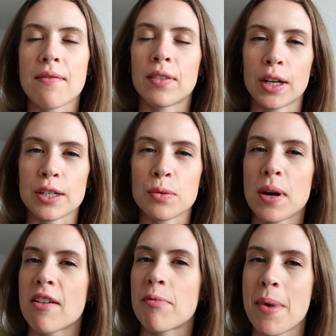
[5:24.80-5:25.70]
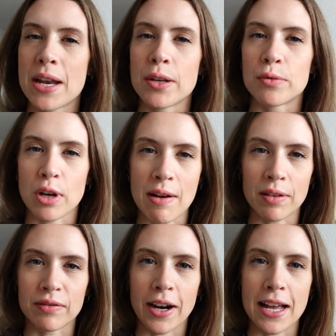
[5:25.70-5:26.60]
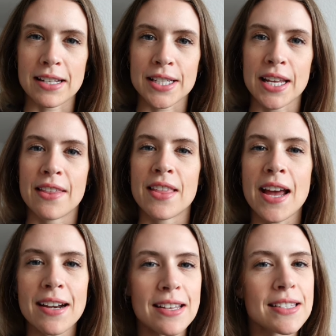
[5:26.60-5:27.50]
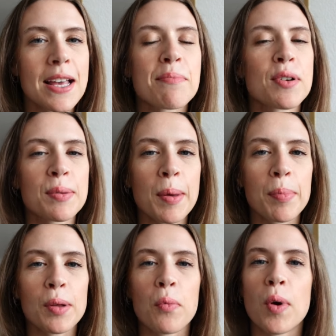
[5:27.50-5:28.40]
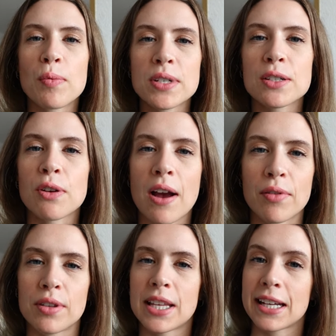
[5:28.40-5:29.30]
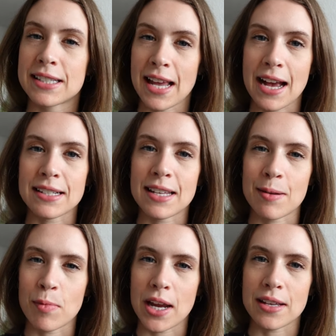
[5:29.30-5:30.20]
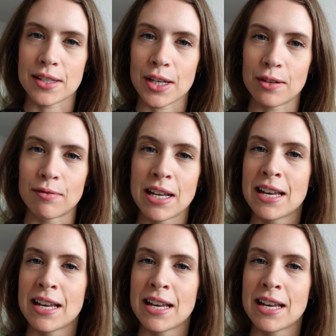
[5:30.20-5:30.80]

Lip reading: I've learned when I've met new travel friends, and that is that most people won't travel the exact same way as you.